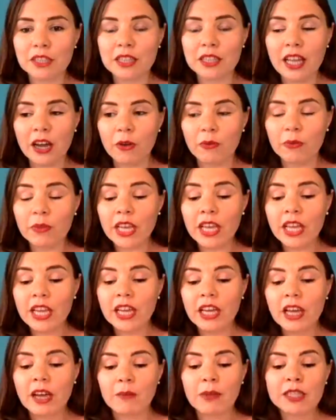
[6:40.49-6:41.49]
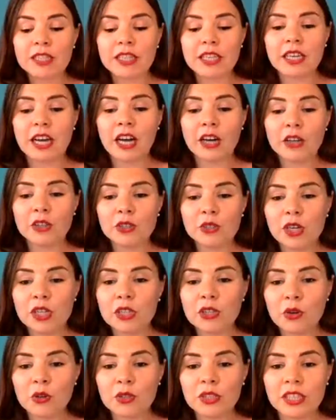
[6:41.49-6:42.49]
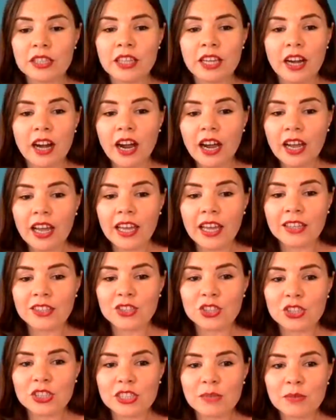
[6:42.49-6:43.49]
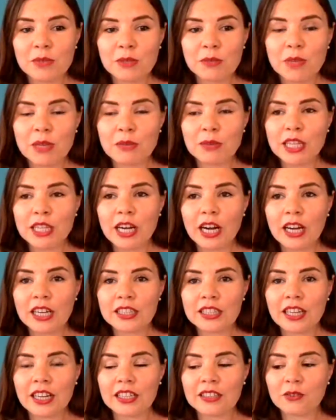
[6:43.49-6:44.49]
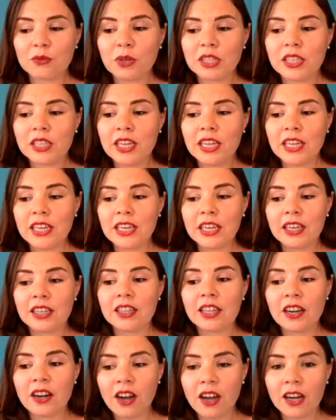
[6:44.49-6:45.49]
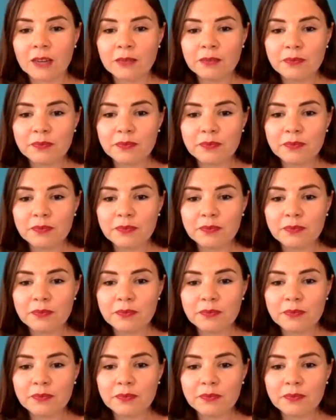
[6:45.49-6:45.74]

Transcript: Now, but how do I know that there are angels? I mean, maybe there are none. Well, there are.